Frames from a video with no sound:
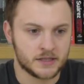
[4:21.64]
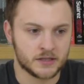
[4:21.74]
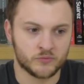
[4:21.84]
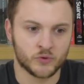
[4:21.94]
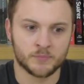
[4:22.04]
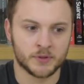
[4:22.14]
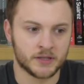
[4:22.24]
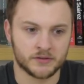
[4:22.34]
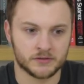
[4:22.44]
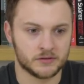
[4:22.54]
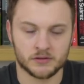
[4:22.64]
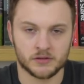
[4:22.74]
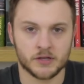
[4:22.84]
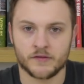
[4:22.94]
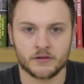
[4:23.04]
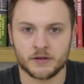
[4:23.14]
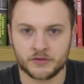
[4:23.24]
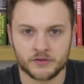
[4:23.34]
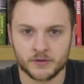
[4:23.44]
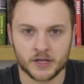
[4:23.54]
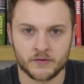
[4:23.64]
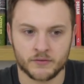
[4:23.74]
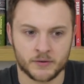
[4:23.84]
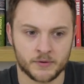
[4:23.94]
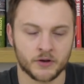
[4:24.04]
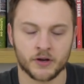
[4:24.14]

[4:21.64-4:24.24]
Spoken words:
Woodburn or whoever else you want to give a run.